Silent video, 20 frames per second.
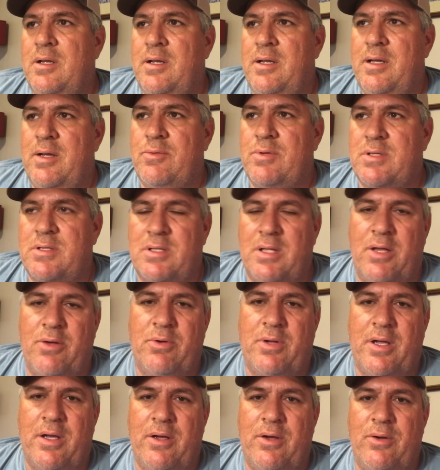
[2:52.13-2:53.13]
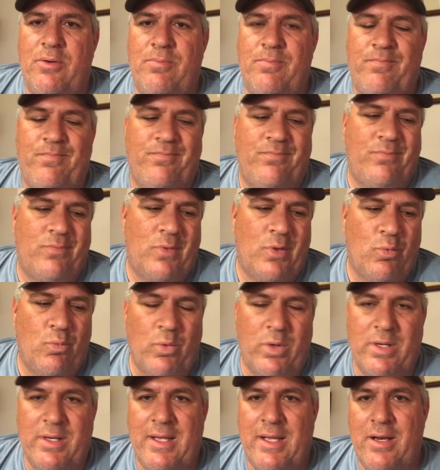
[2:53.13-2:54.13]
it was a slow go.
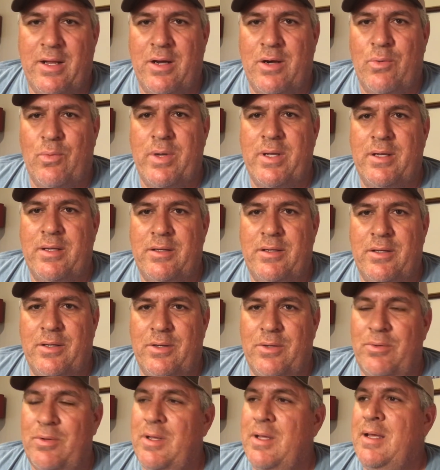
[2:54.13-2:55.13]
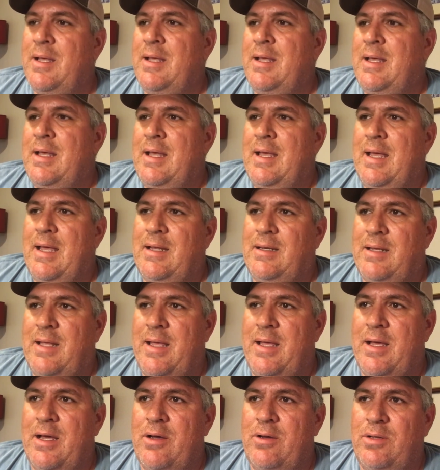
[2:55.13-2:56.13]
We did all we could do, and
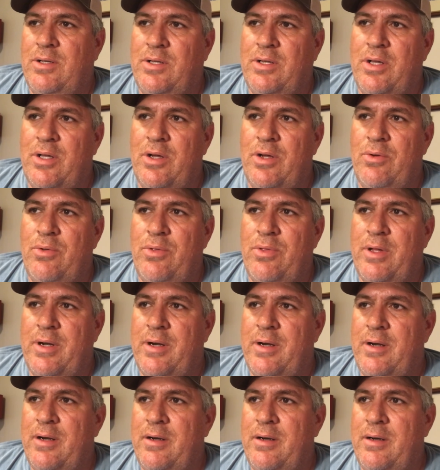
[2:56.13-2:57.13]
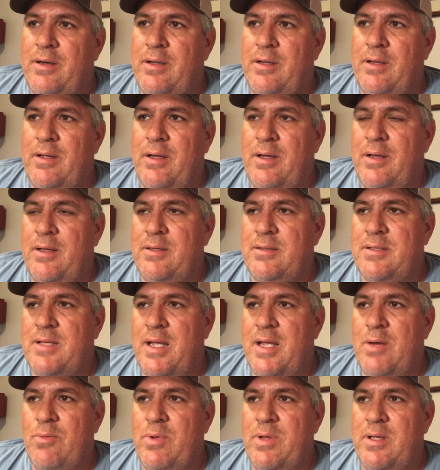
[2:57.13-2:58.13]
now, you know, they're
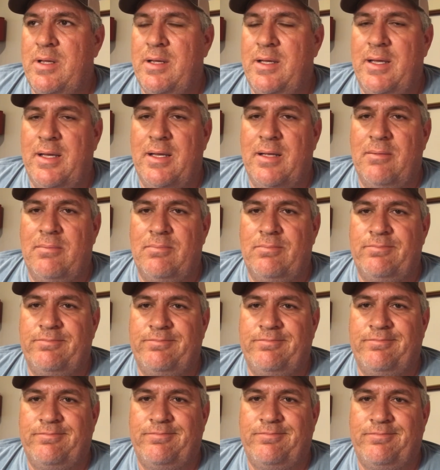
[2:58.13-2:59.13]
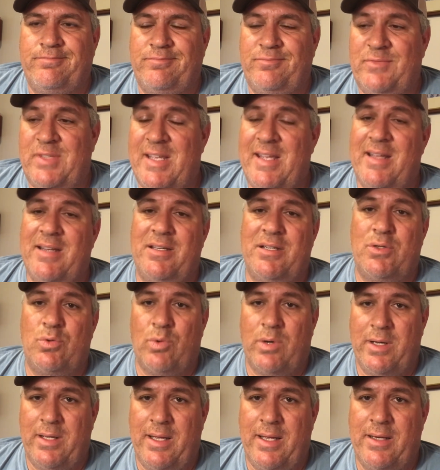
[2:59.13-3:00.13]
saying we could get 10 to
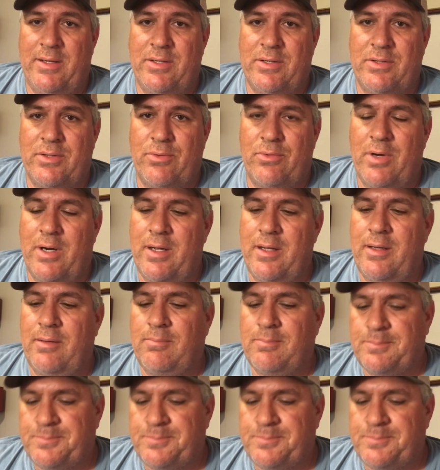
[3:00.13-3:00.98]
20 inches of rain.